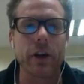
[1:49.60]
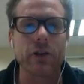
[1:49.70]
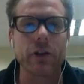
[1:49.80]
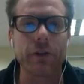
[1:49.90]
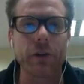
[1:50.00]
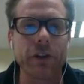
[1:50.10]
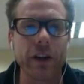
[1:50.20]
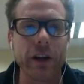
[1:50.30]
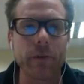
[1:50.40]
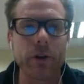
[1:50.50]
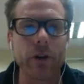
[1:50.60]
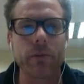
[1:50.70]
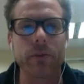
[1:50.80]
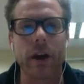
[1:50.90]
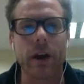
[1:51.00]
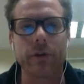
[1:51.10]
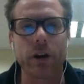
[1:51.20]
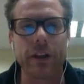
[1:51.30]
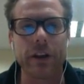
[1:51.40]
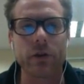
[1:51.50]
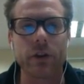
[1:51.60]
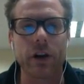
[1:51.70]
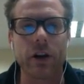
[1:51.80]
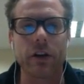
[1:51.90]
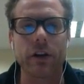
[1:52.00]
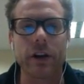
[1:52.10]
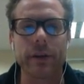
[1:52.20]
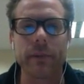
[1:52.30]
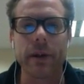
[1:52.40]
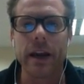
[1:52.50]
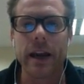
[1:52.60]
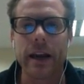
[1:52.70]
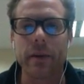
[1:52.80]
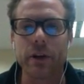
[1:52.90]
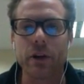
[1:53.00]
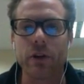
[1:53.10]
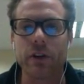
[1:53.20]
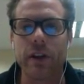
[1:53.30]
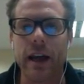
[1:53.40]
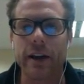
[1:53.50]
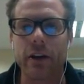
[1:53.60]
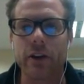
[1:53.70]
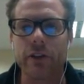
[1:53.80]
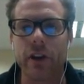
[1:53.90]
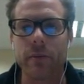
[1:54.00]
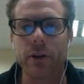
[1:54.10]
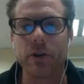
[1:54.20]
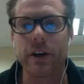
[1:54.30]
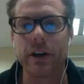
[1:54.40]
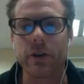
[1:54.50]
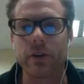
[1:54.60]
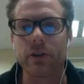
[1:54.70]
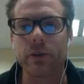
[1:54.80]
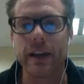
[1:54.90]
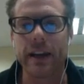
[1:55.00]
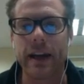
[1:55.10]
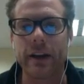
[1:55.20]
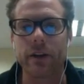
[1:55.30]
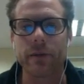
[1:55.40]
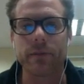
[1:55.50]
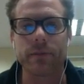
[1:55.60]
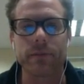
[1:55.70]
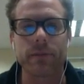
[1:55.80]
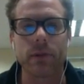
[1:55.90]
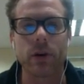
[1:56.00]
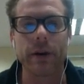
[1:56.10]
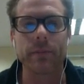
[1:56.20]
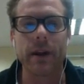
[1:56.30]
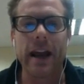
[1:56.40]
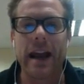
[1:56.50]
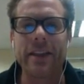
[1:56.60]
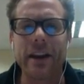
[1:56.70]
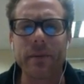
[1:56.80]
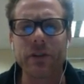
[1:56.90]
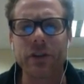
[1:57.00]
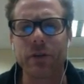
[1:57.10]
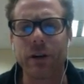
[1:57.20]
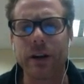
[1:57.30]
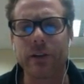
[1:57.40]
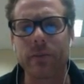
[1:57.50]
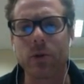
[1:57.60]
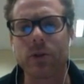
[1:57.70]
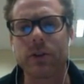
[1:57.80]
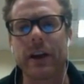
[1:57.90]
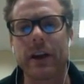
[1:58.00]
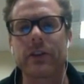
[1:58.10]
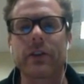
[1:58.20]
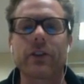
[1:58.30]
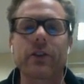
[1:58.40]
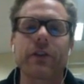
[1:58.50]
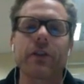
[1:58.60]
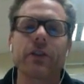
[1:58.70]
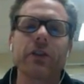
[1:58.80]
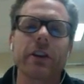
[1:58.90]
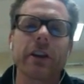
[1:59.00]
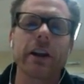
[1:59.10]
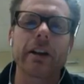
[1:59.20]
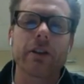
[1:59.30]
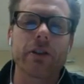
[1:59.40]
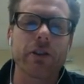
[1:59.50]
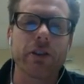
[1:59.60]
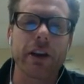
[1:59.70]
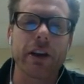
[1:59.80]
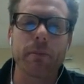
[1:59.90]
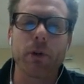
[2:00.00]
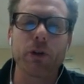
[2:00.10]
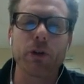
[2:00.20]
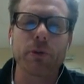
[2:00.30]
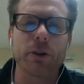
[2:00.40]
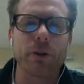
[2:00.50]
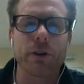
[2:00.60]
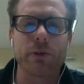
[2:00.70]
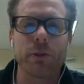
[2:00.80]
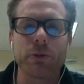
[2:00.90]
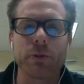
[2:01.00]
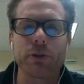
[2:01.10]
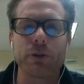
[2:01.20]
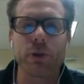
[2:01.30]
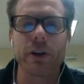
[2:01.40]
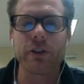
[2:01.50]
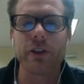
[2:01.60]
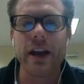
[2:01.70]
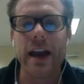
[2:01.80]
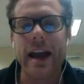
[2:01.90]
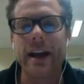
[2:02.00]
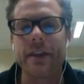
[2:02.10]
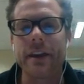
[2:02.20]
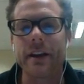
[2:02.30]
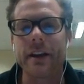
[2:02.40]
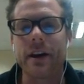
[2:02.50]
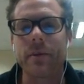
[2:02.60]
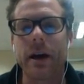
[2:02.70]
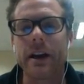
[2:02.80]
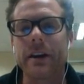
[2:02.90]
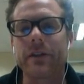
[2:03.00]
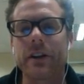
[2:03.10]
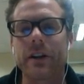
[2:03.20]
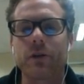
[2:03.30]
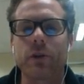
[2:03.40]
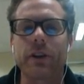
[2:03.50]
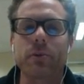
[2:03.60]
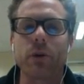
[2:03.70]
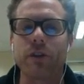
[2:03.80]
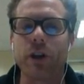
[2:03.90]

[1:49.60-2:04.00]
So the first thing I'm going to do, I've created that new doc already, and I'm going to go to add-ons. I'm going to go down to get add-on. All right, and then I'm just going to write a simple test. So the first thing that I did is just like multiple choice, and then I even left one that's more of an